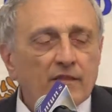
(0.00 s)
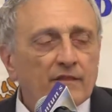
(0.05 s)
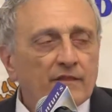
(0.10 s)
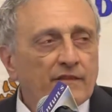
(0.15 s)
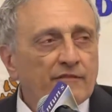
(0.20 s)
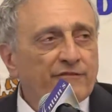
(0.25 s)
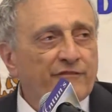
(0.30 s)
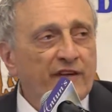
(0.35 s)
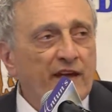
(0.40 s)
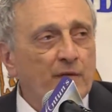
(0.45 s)

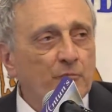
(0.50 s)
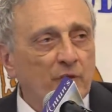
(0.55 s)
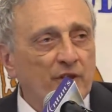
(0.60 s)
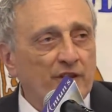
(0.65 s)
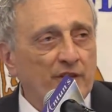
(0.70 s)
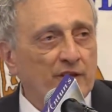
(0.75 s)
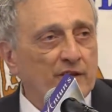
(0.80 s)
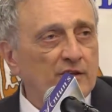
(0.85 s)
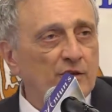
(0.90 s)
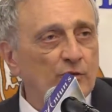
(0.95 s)
the family
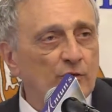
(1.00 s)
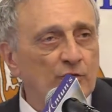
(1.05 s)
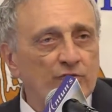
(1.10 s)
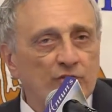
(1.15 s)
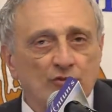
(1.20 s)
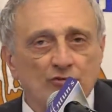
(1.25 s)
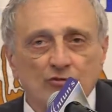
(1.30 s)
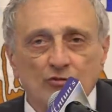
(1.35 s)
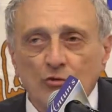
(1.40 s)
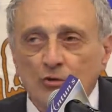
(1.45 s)
that you have
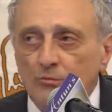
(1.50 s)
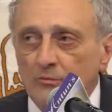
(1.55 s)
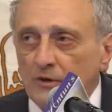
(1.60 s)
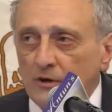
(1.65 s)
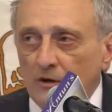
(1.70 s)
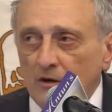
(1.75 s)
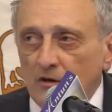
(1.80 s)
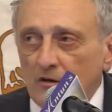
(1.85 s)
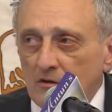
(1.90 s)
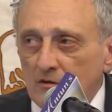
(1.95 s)
assumed
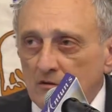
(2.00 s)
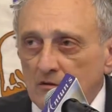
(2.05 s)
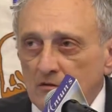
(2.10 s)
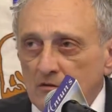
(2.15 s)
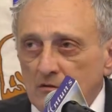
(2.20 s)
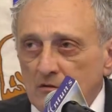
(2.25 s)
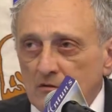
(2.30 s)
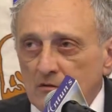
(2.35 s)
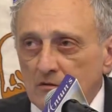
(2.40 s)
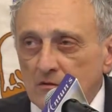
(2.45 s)
here.
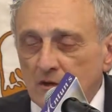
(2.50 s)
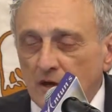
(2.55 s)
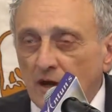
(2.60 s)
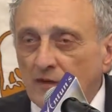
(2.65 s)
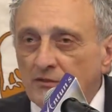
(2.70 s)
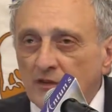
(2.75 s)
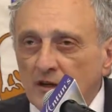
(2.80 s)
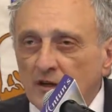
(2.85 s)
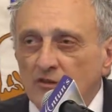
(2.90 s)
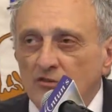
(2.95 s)
And I
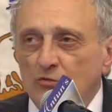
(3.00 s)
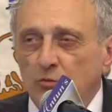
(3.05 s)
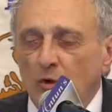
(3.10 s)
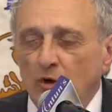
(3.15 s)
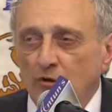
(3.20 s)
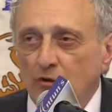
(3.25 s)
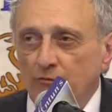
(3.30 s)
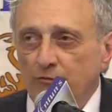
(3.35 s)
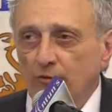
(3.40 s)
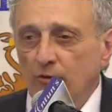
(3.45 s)
think it's
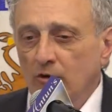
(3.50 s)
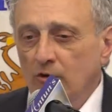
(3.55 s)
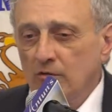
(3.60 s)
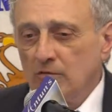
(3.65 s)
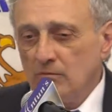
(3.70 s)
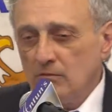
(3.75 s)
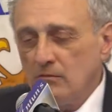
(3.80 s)
wonderful.